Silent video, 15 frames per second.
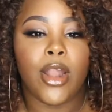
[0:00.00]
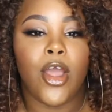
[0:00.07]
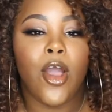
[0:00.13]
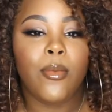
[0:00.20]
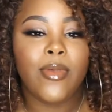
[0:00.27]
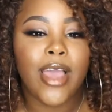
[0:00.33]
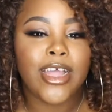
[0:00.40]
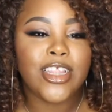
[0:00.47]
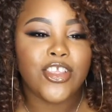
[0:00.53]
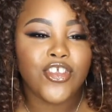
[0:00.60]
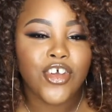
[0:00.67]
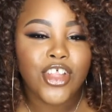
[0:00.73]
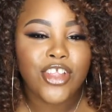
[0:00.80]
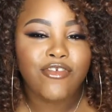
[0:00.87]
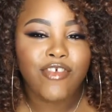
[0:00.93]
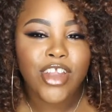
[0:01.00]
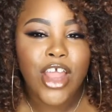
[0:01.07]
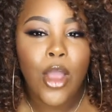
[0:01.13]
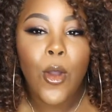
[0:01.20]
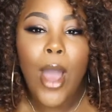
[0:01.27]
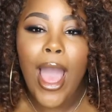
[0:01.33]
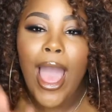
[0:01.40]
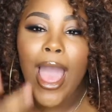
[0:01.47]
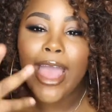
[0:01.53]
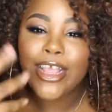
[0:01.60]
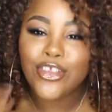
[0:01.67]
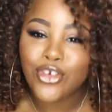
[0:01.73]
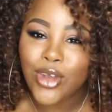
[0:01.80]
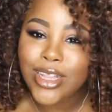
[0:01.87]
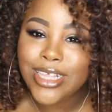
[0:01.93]
But I hope you guys enjoy this video.
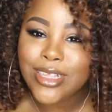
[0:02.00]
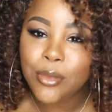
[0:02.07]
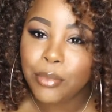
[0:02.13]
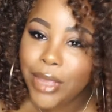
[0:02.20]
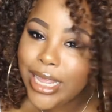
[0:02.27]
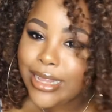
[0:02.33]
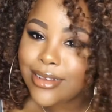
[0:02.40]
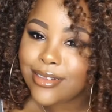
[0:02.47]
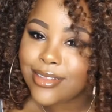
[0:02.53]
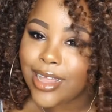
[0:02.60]
I enjoy this beat